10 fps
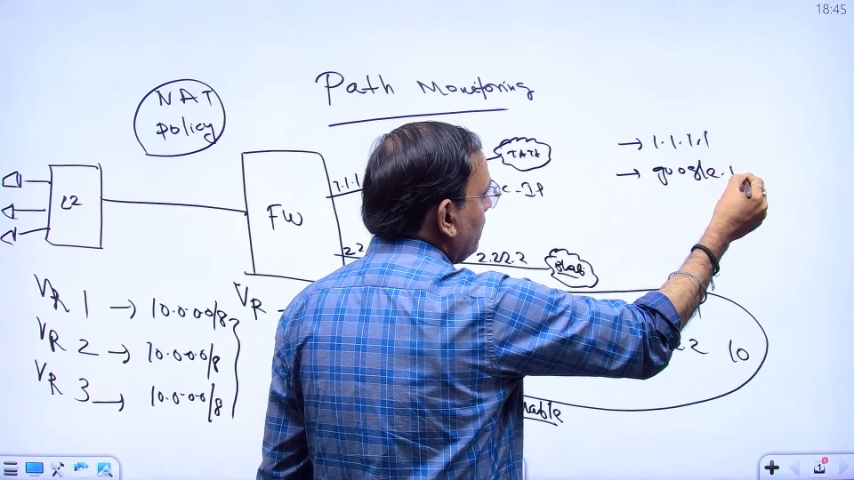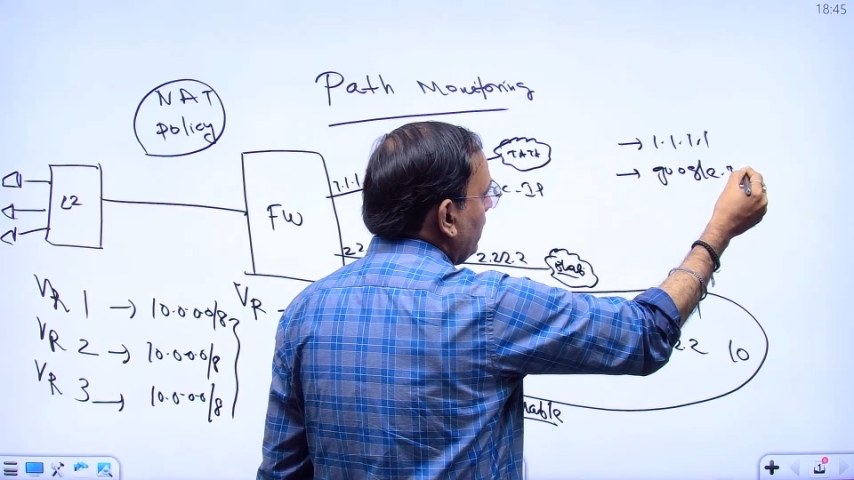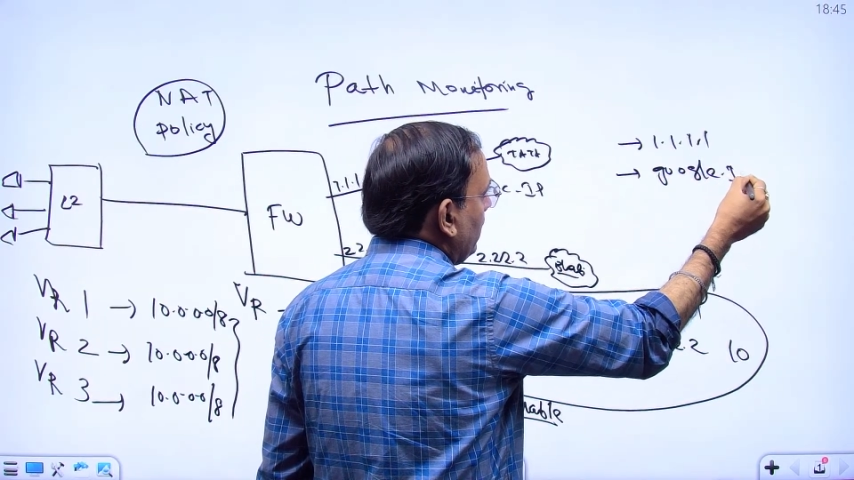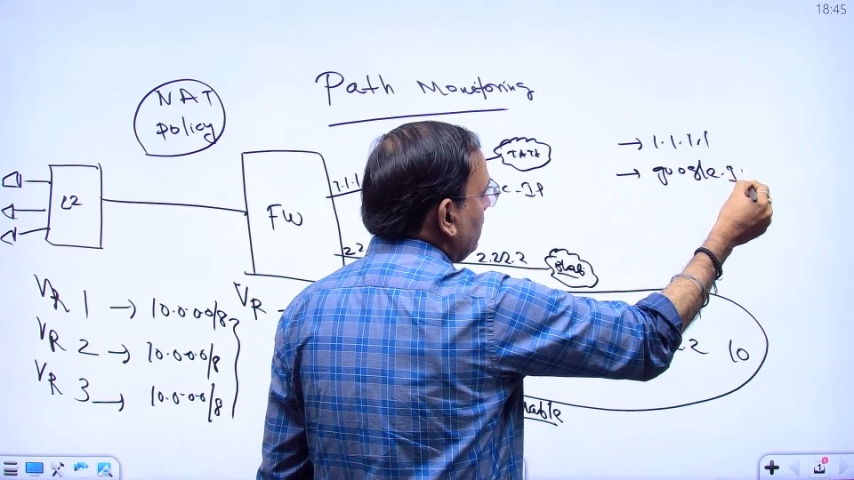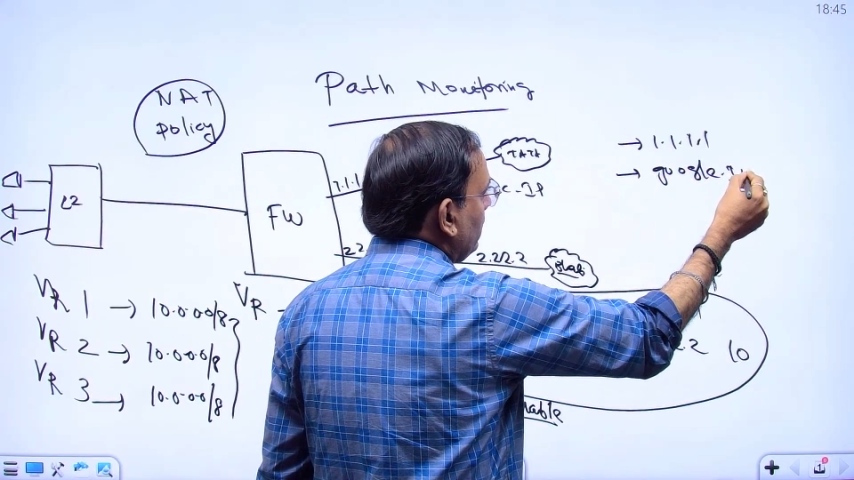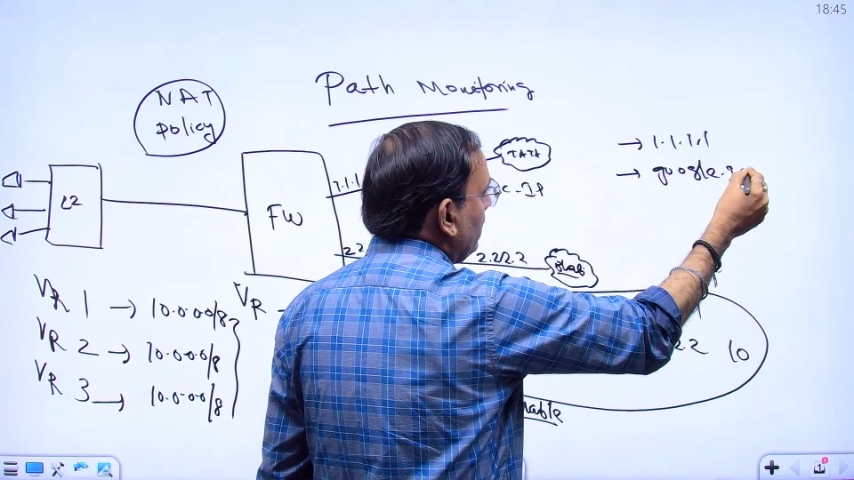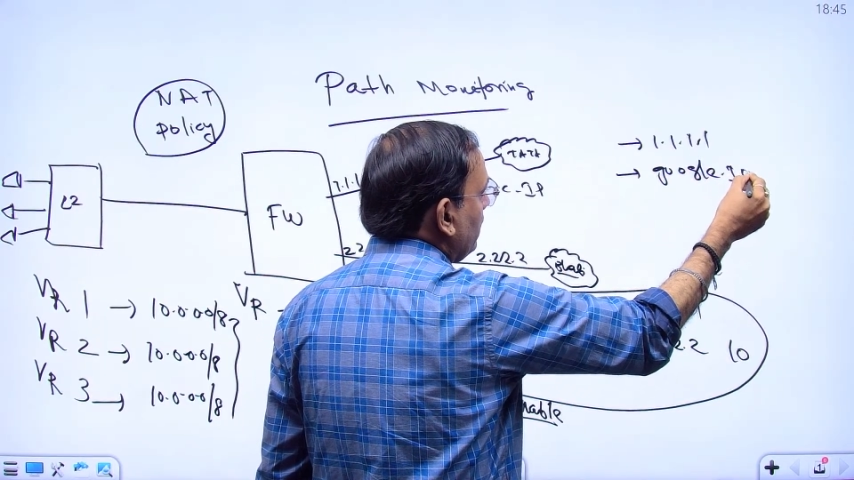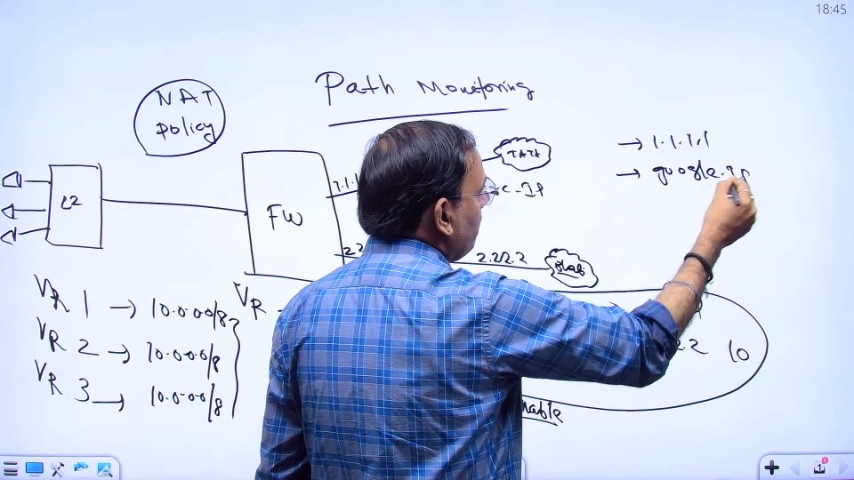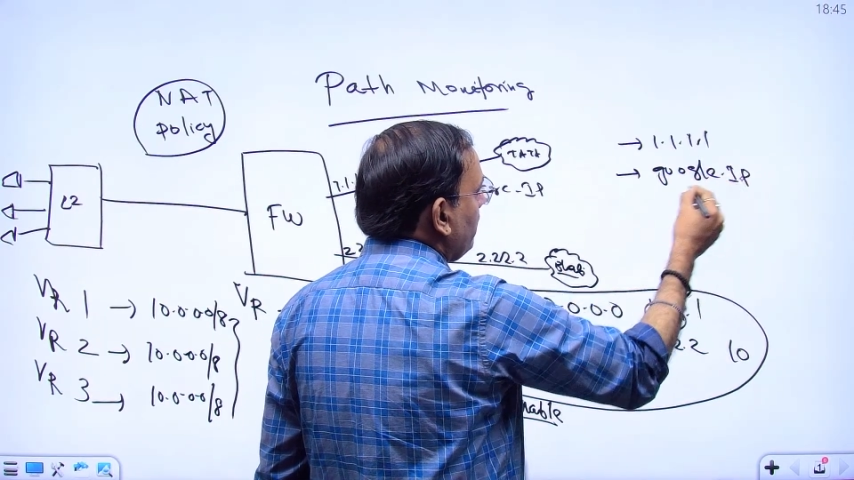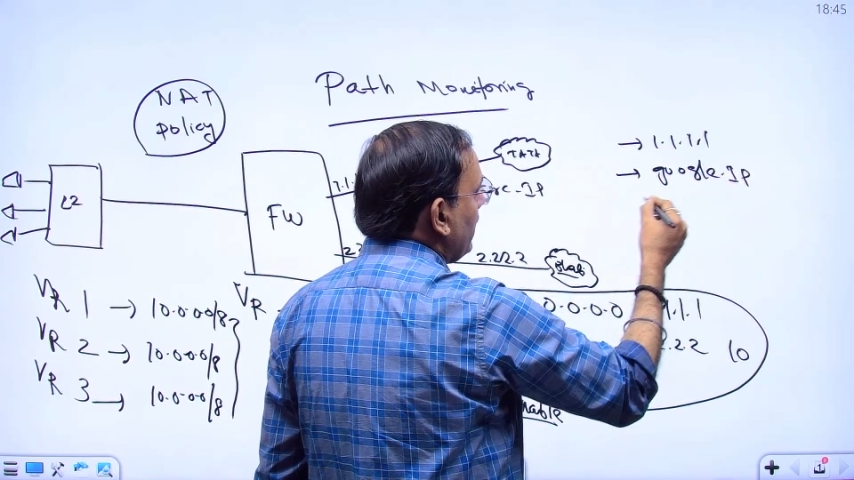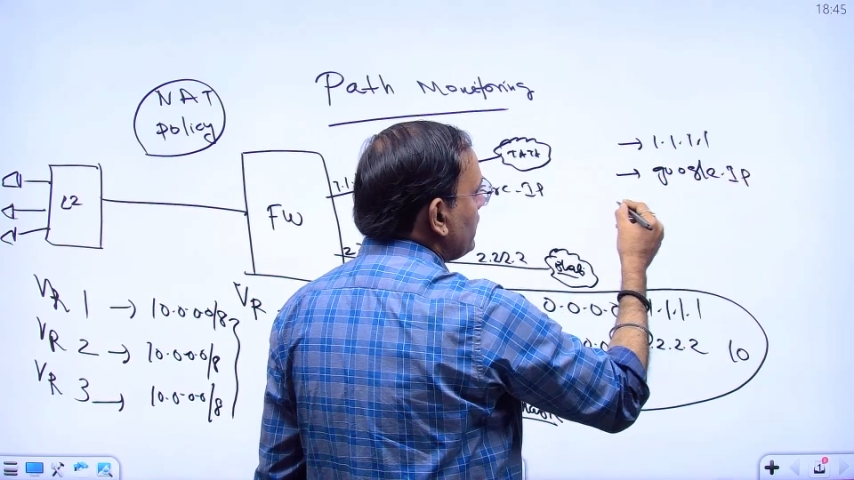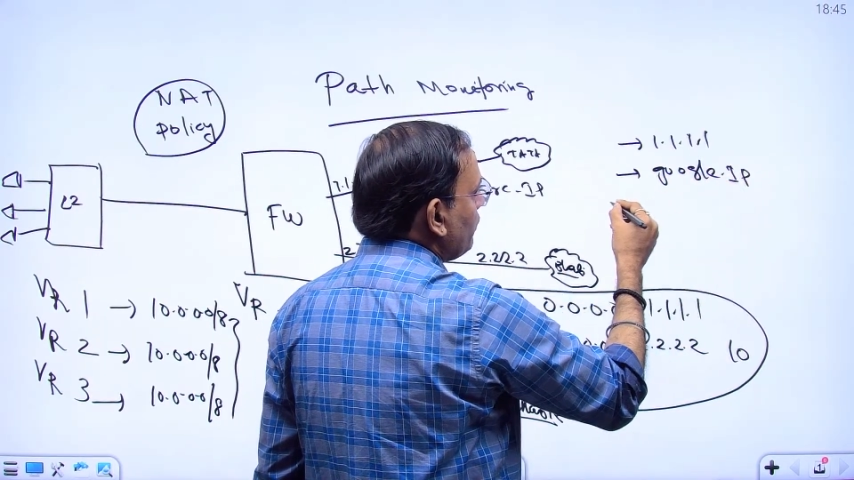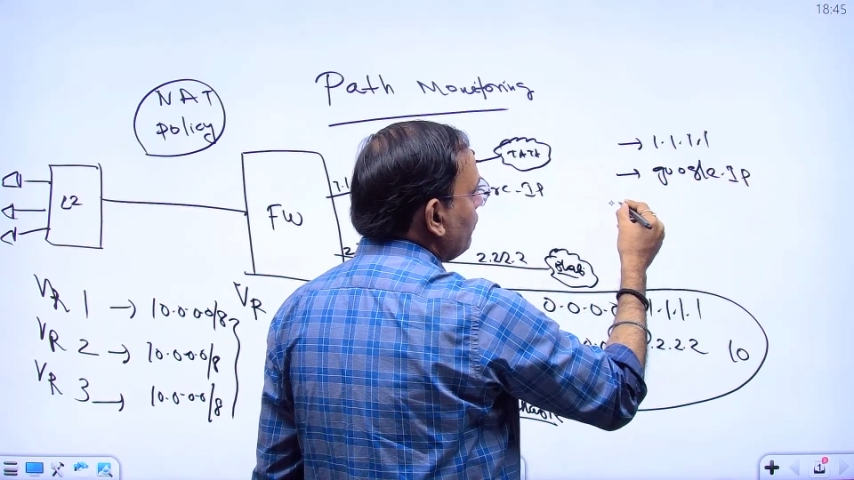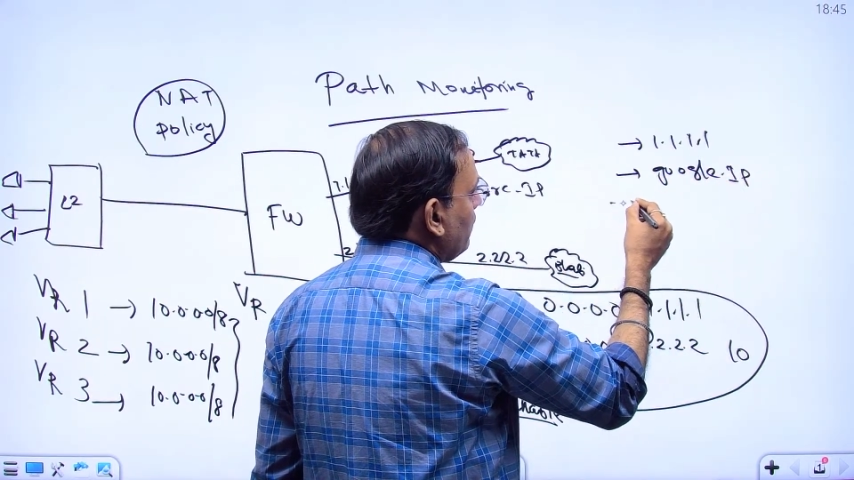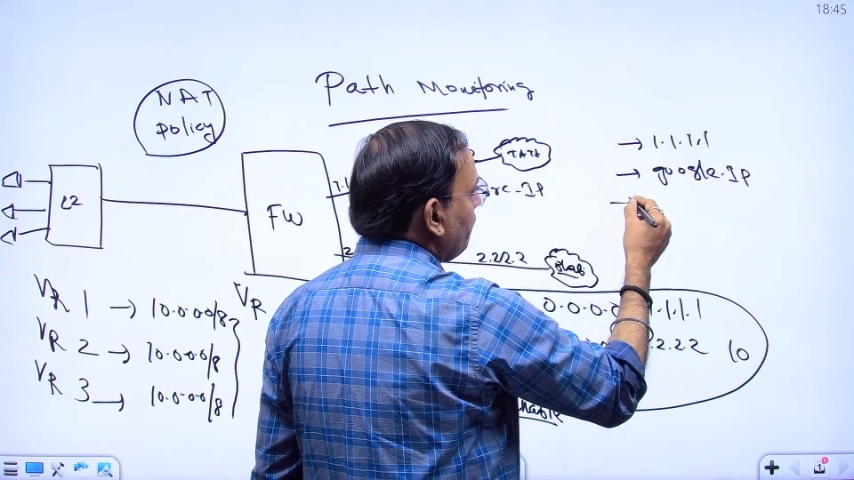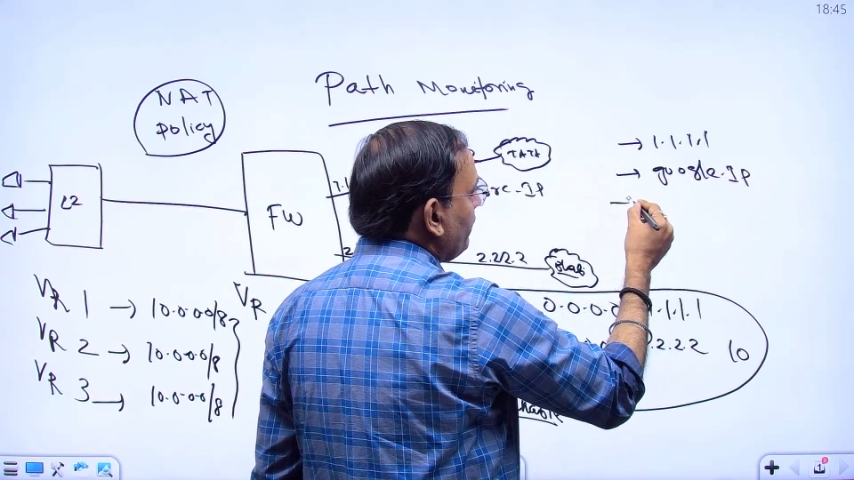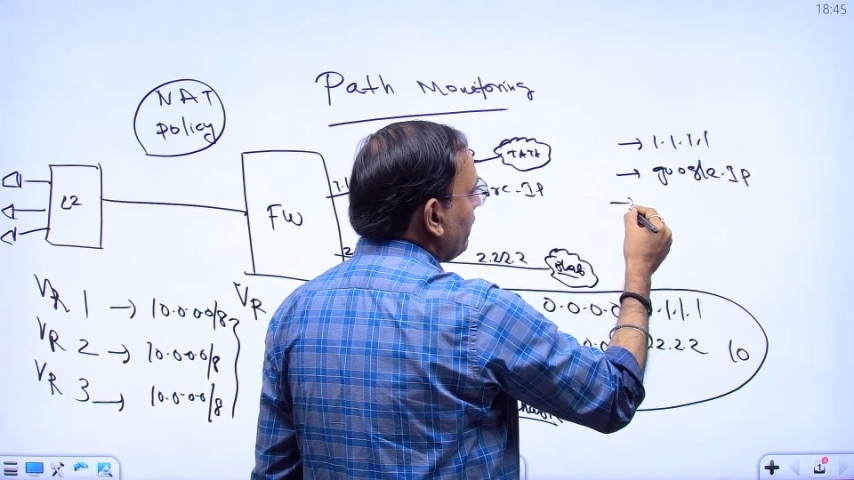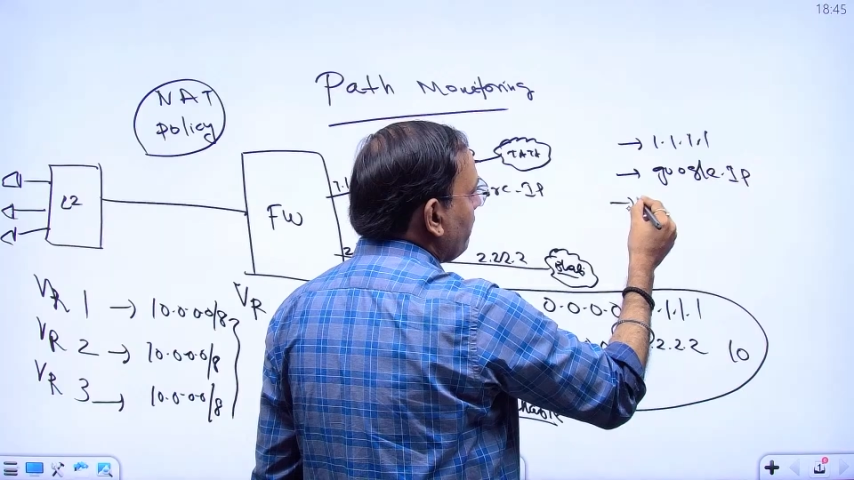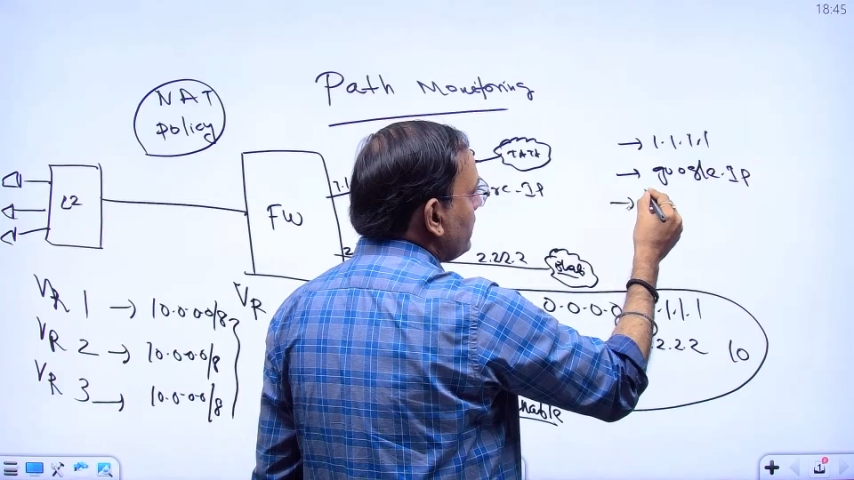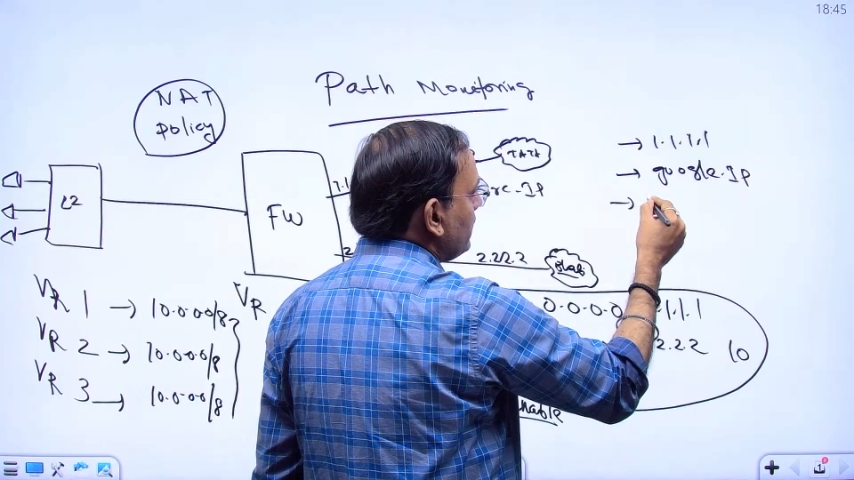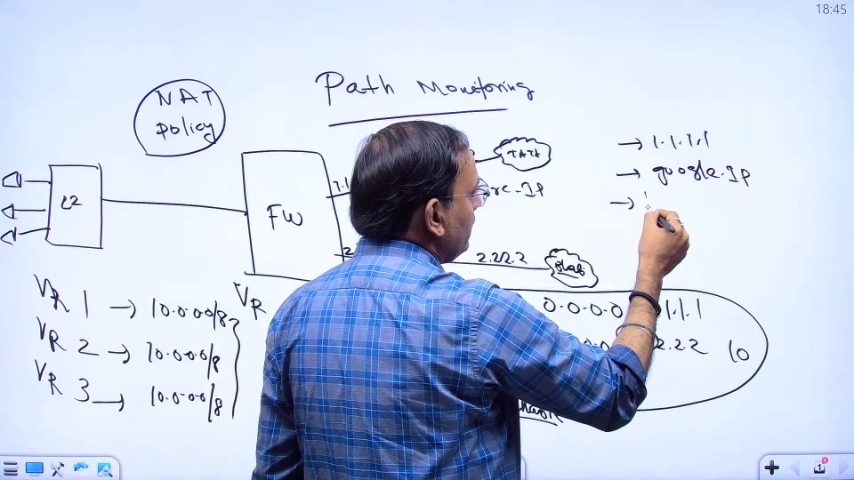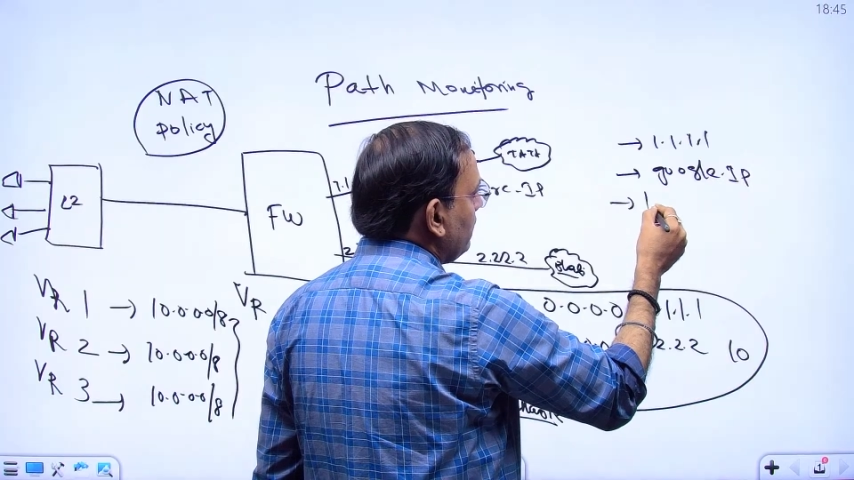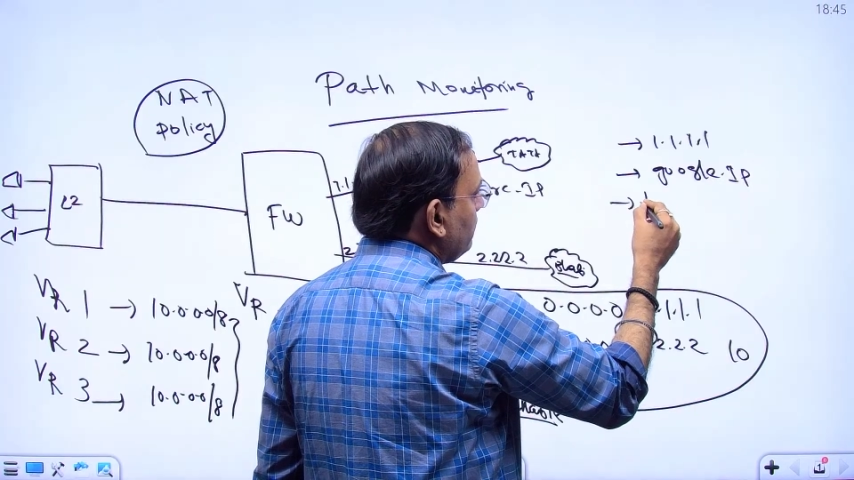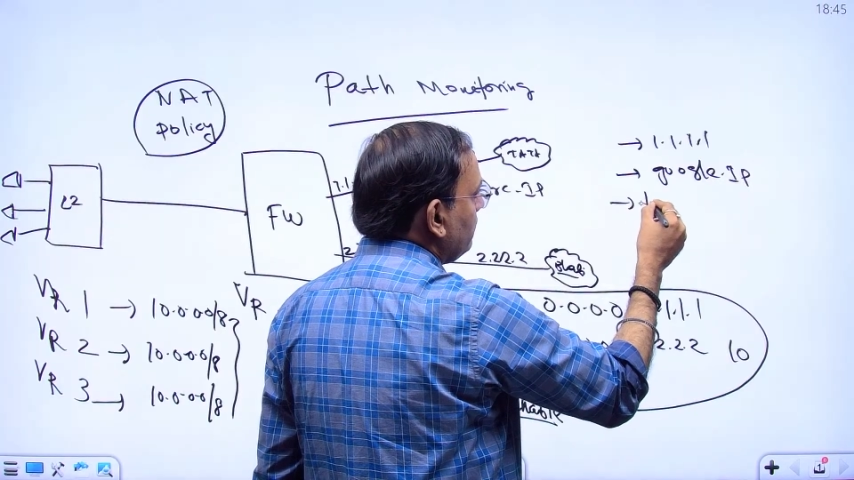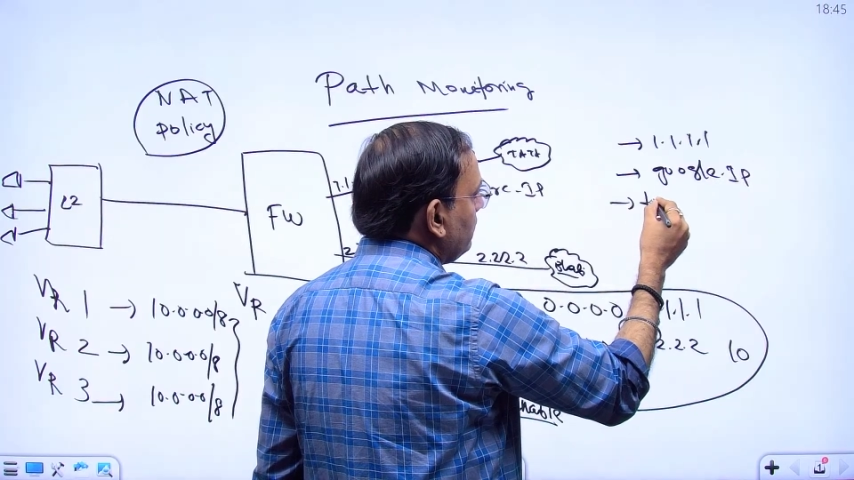And then it will ask you the frequency,